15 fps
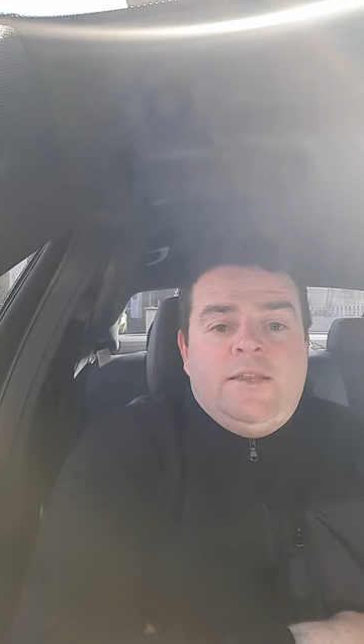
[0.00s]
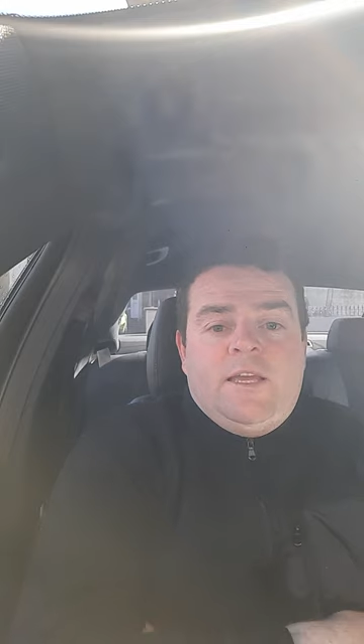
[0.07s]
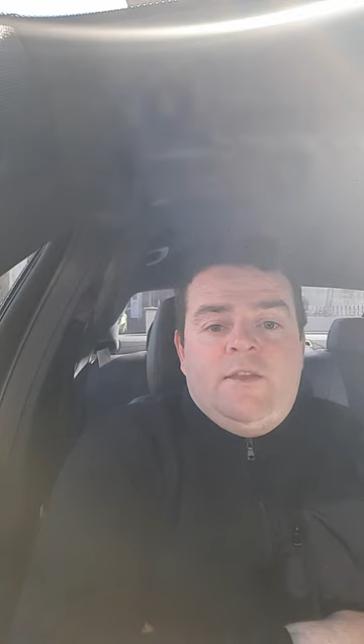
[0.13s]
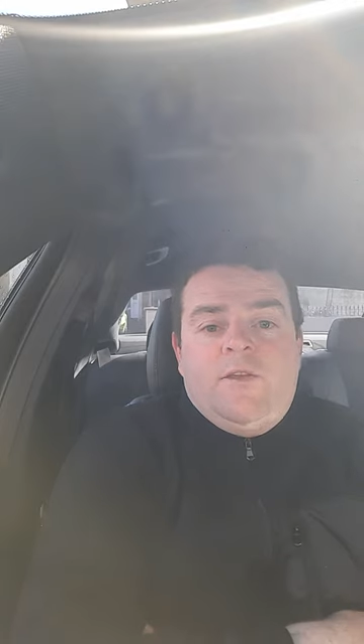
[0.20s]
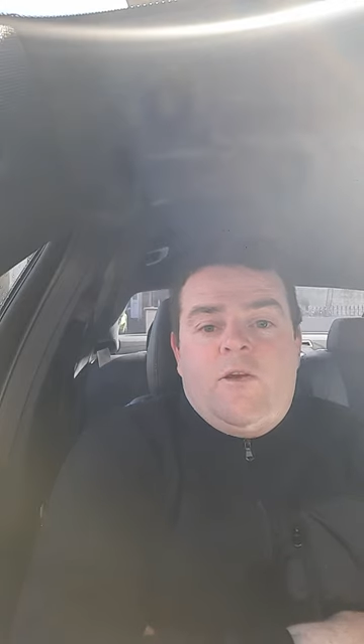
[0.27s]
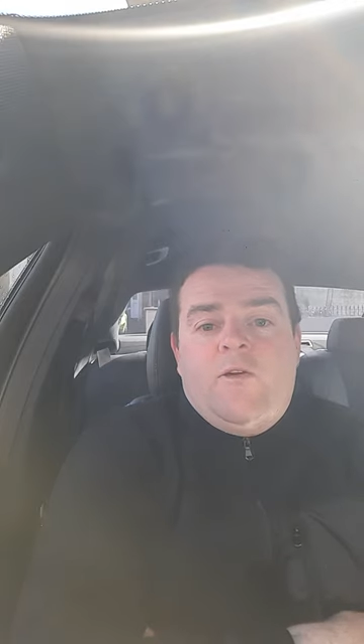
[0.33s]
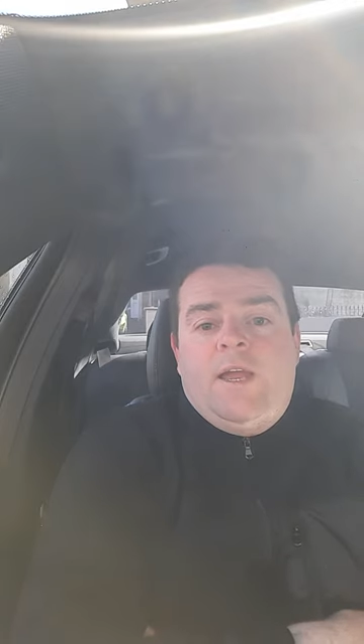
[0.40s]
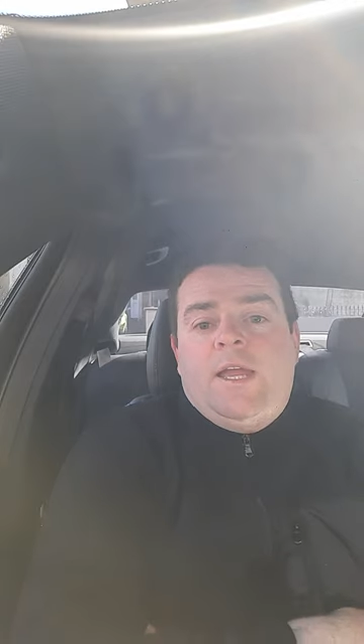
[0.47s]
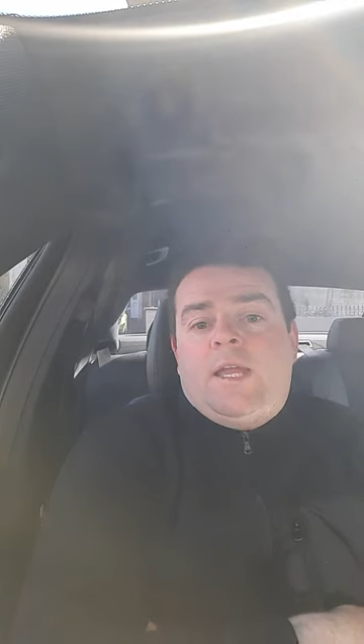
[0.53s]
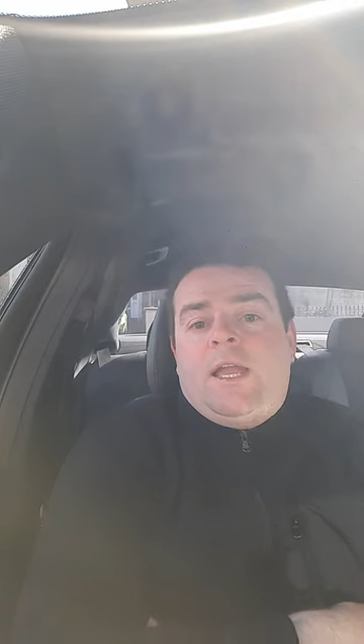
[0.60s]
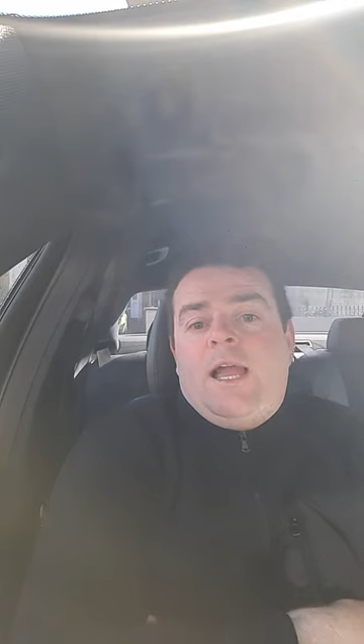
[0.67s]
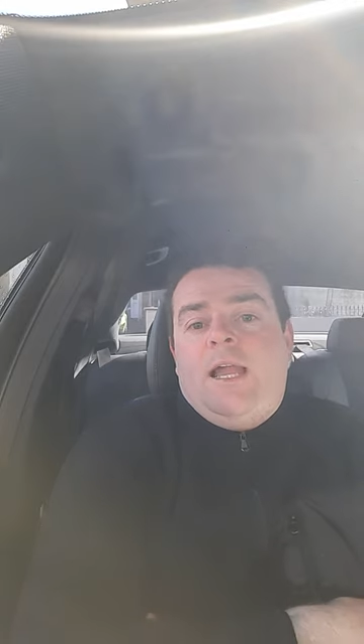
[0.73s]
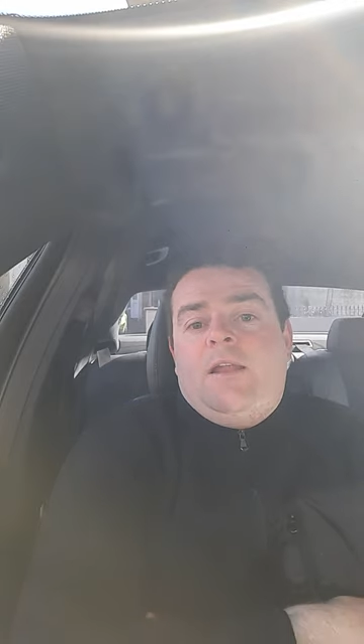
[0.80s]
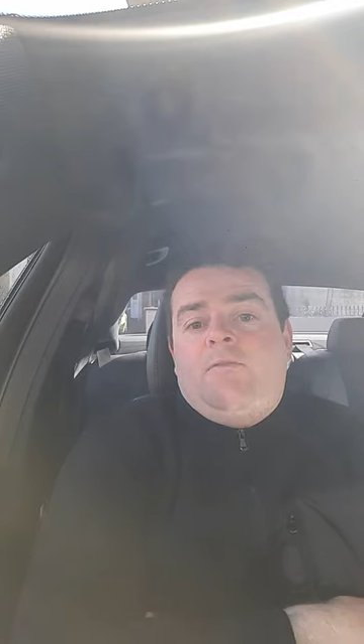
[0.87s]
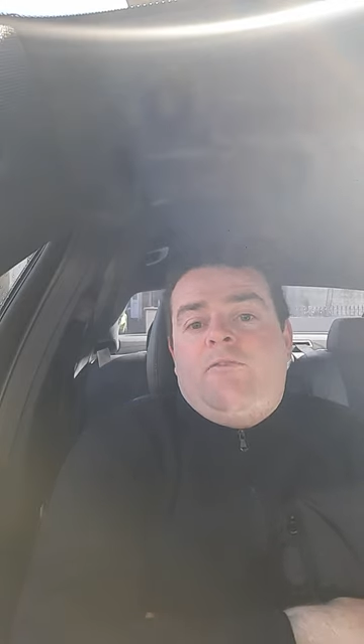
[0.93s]
than the great
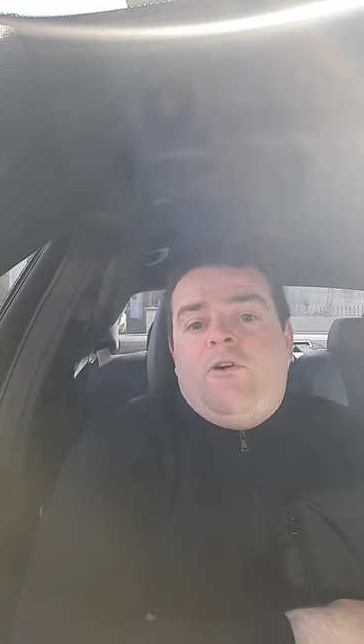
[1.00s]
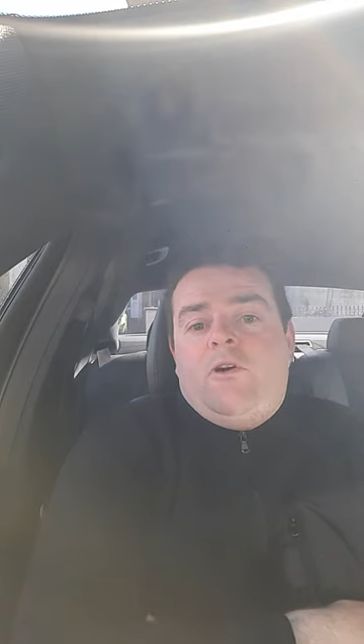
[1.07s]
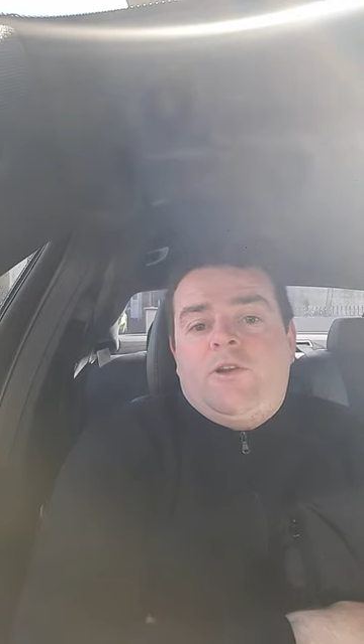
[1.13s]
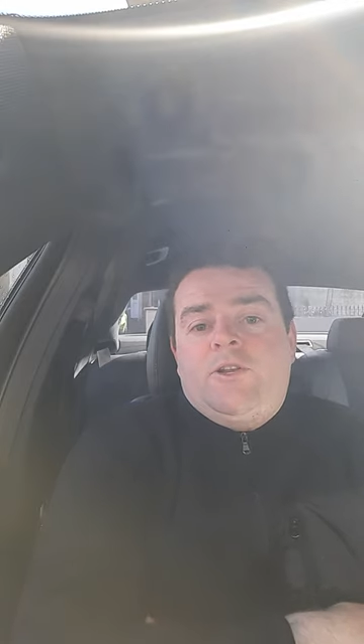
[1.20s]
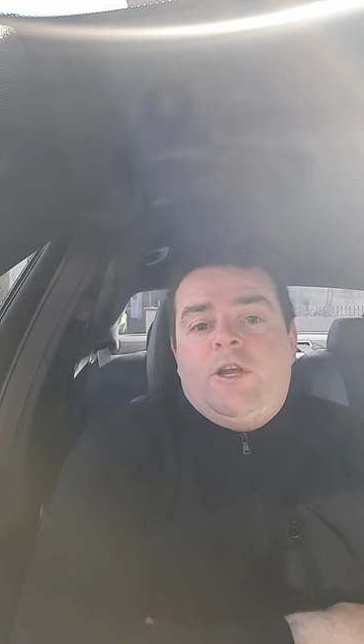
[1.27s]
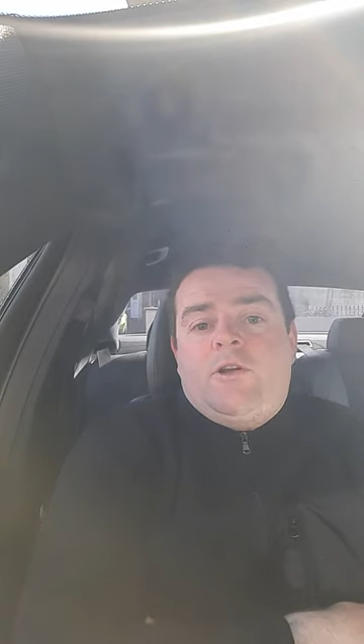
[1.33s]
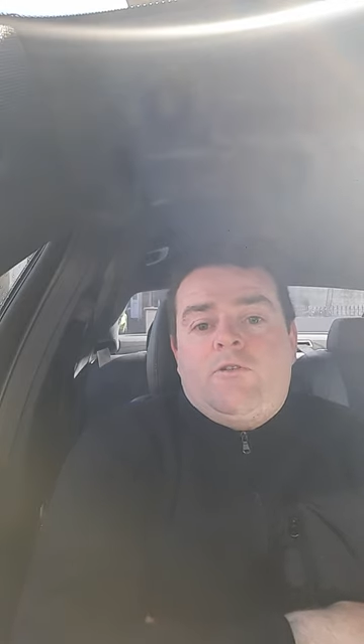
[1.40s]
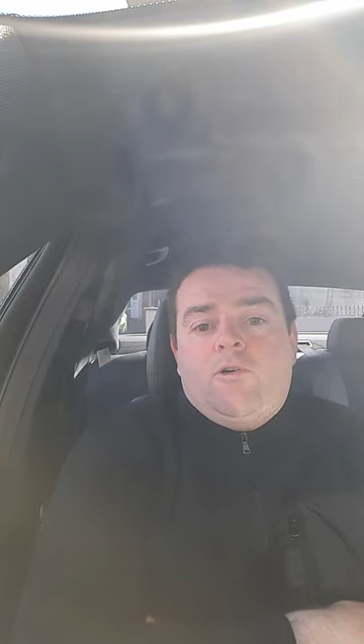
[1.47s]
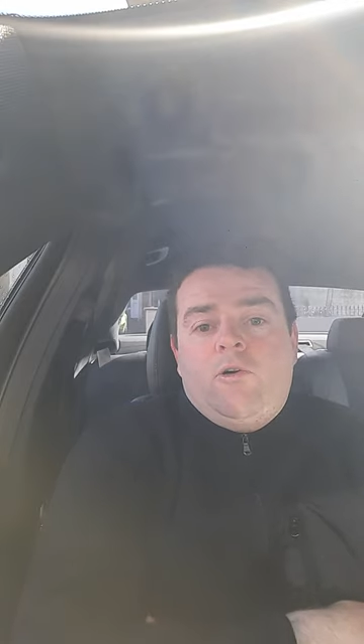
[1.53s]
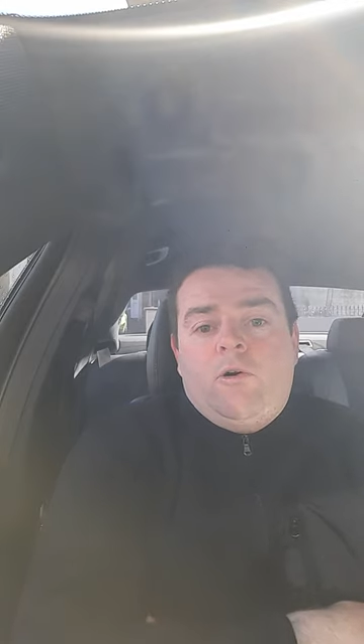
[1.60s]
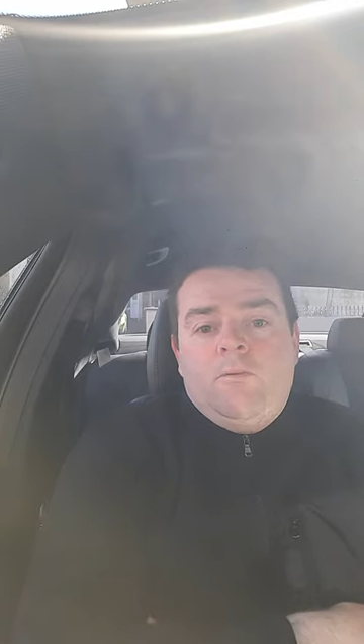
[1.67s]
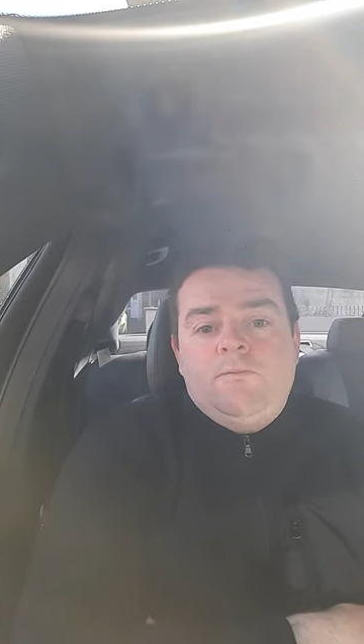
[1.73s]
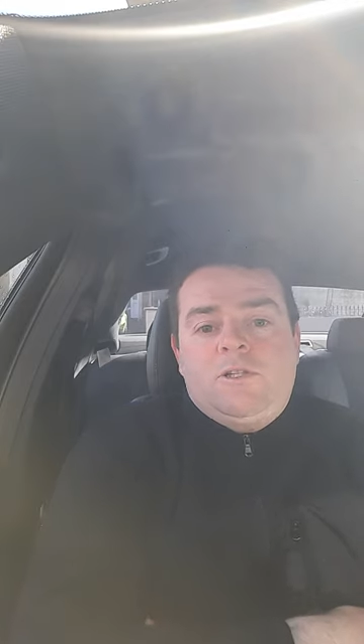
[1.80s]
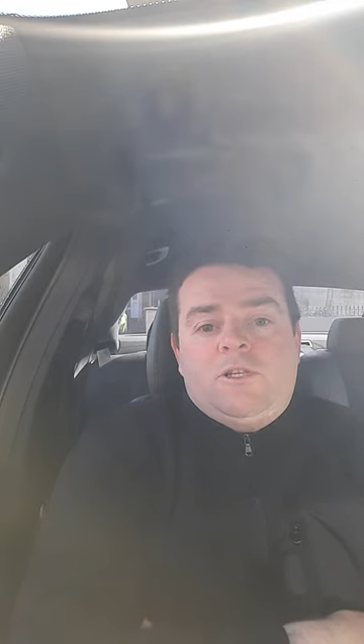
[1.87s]
California Chrome.